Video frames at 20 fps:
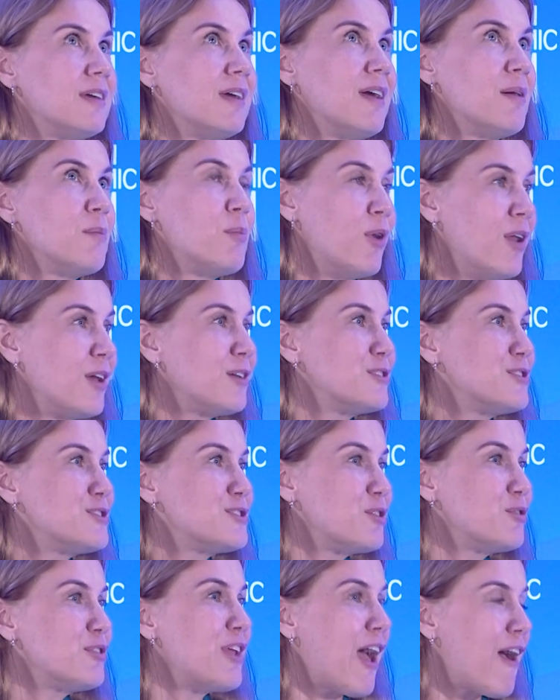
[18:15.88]
molecules
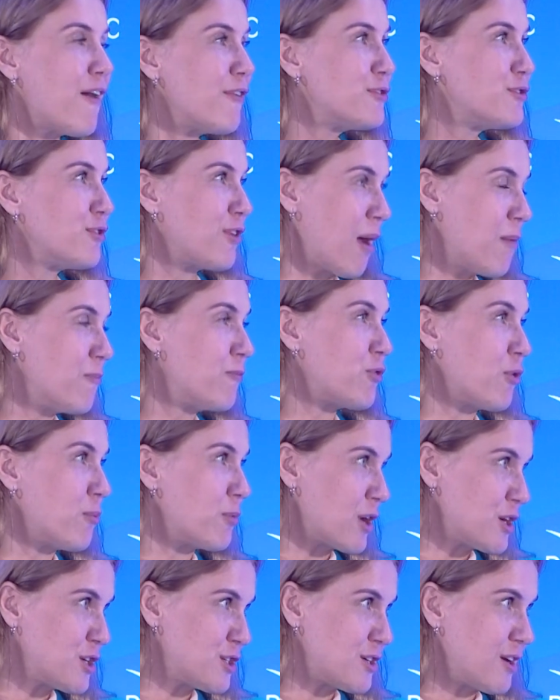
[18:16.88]
don't have to come from
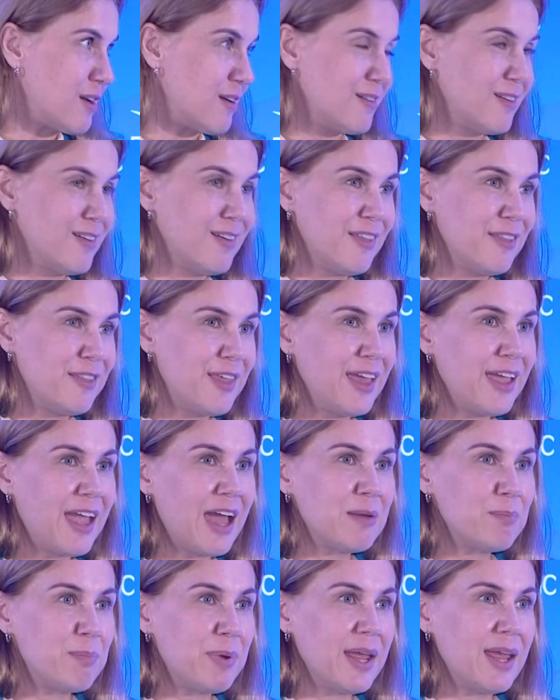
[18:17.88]
Russia. They
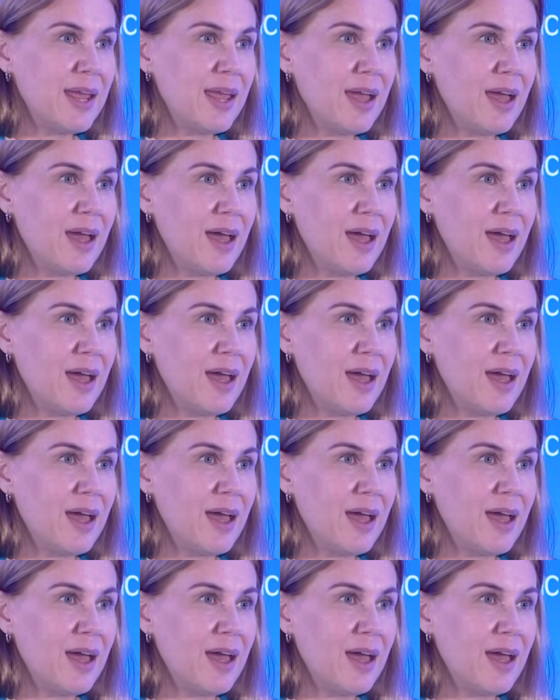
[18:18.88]
can be